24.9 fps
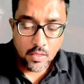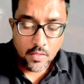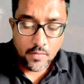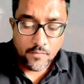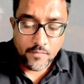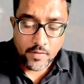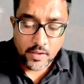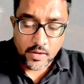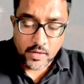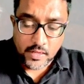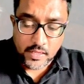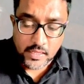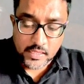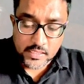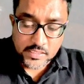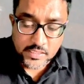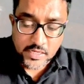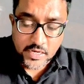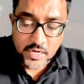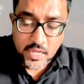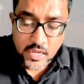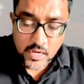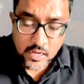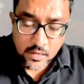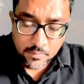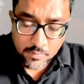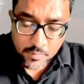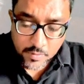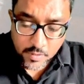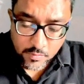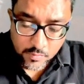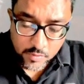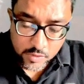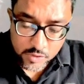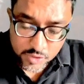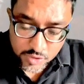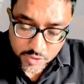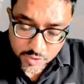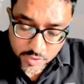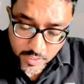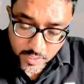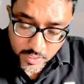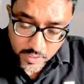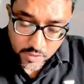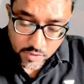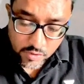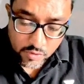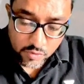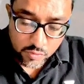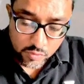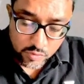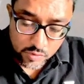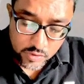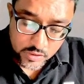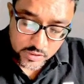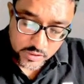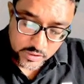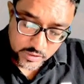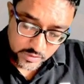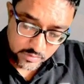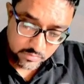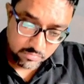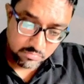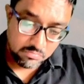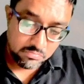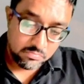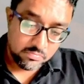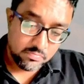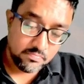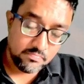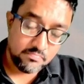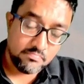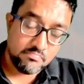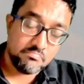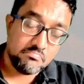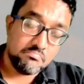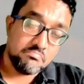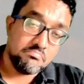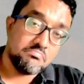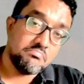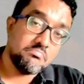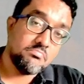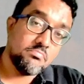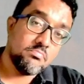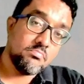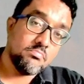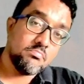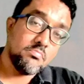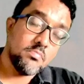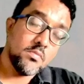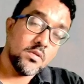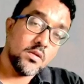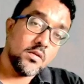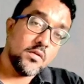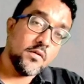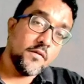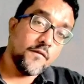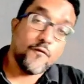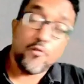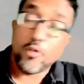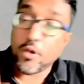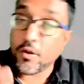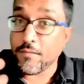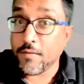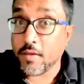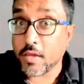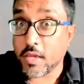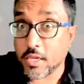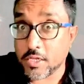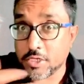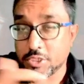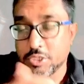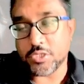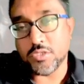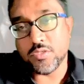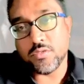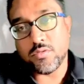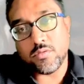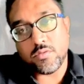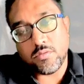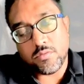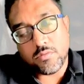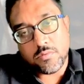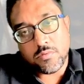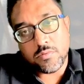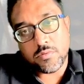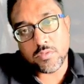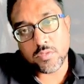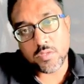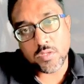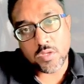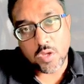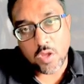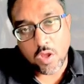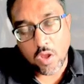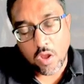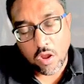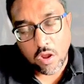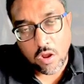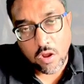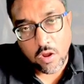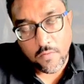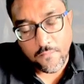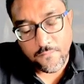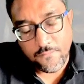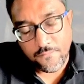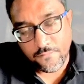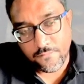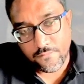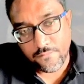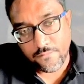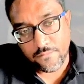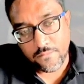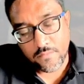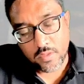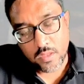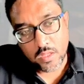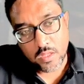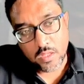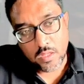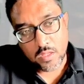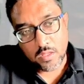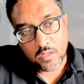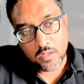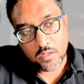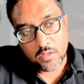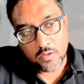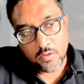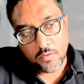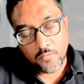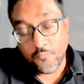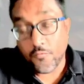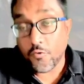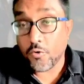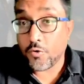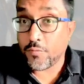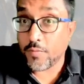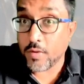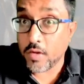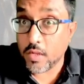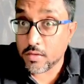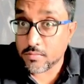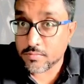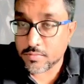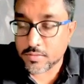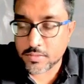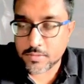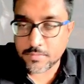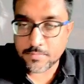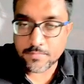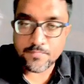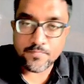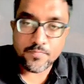when East India Company was trying to do this fortification of Fort Williams,